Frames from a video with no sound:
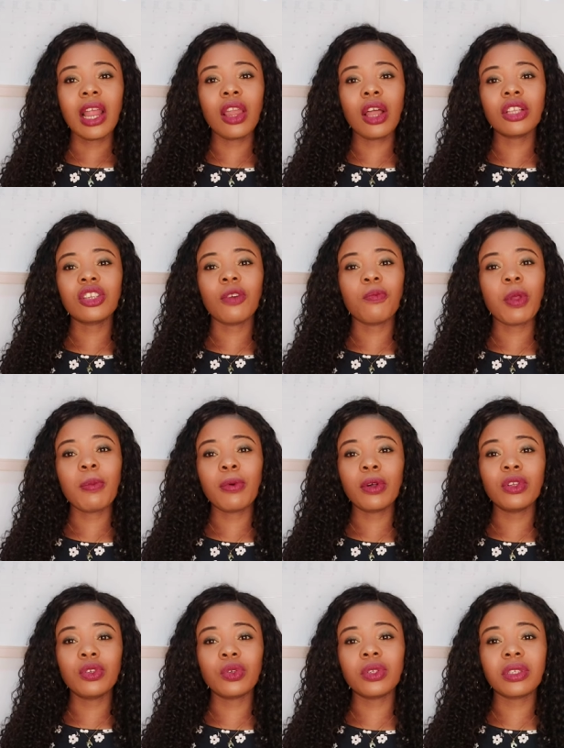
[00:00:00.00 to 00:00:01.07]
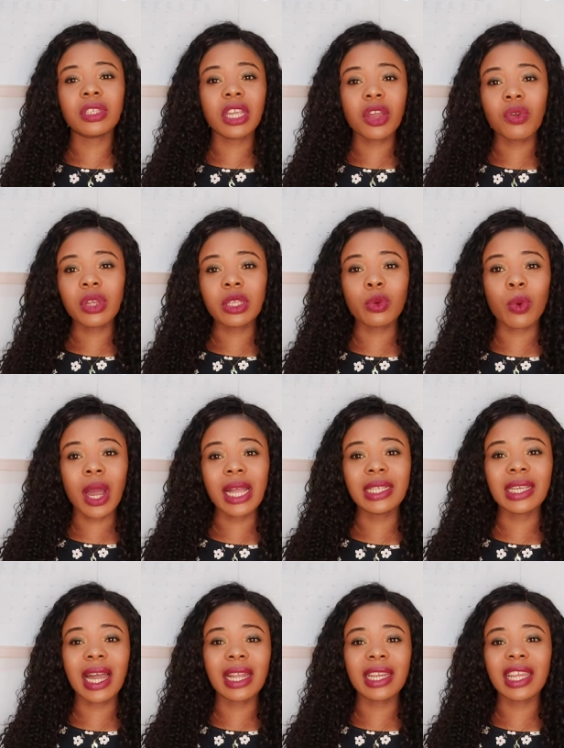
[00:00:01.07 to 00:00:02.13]
A lot of people use Secret
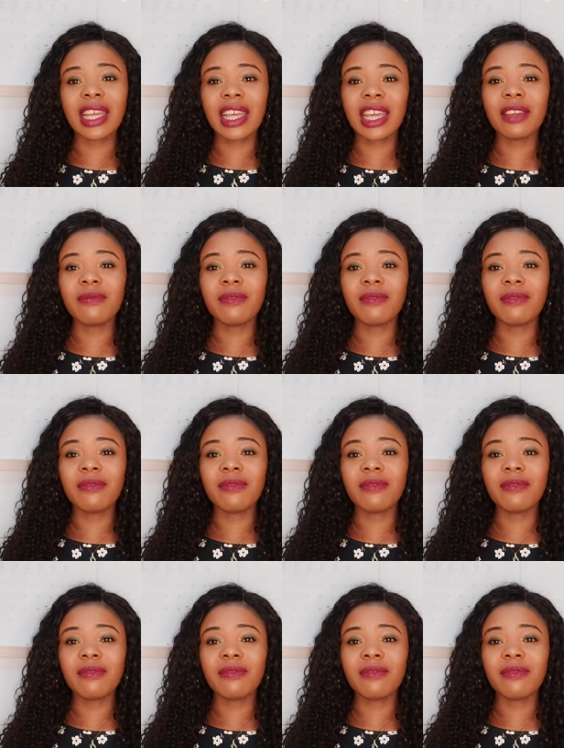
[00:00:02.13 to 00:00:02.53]
White and it